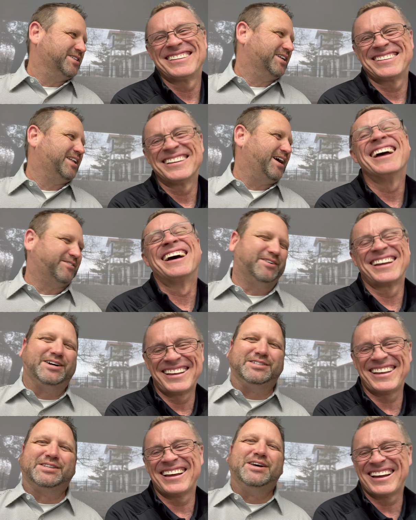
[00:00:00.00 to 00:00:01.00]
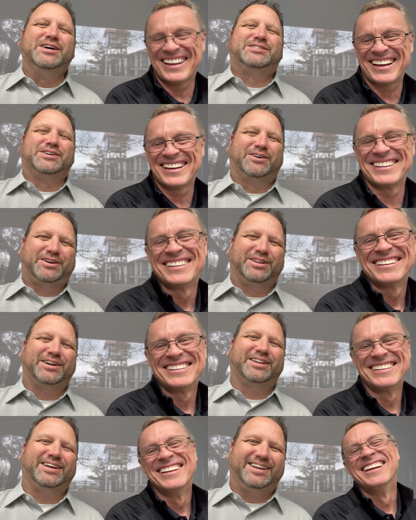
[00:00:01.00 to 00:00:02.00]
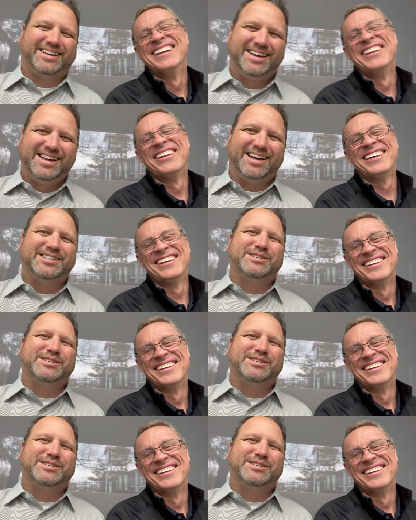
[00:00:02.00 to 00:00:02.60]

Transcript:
Speaker 1: in a yeah, lot of runs. Yeah. So clearly it's